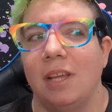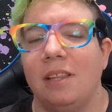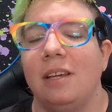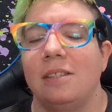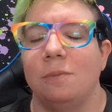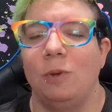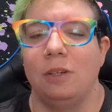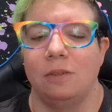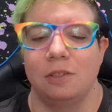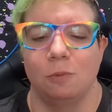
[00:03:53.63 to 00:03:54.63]
I think it's we
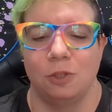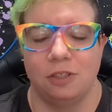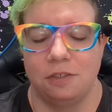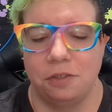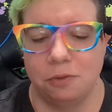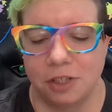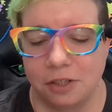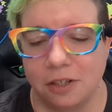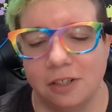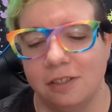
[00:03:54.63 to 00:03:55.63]
know there's more than two
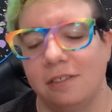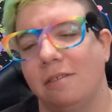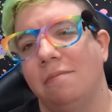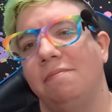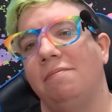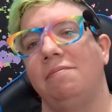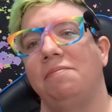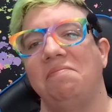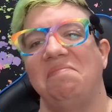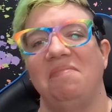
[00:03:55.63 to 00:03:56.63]
genders.
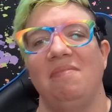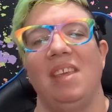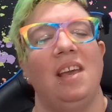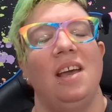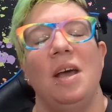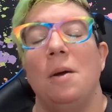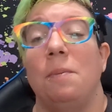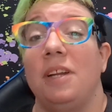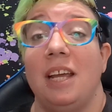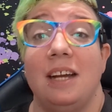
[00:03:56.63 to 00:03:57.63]

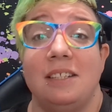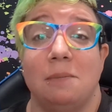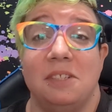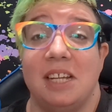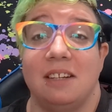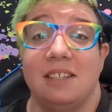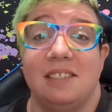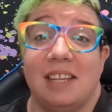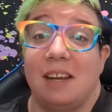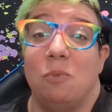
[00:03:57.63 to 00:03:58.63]
But AI doubled down
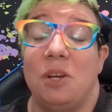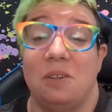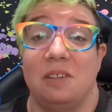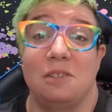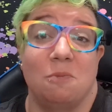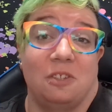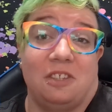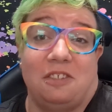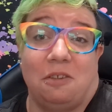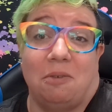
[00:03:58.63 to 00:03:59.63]
and said we know there's more
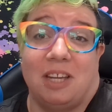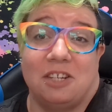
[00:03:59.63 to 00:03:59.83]
than two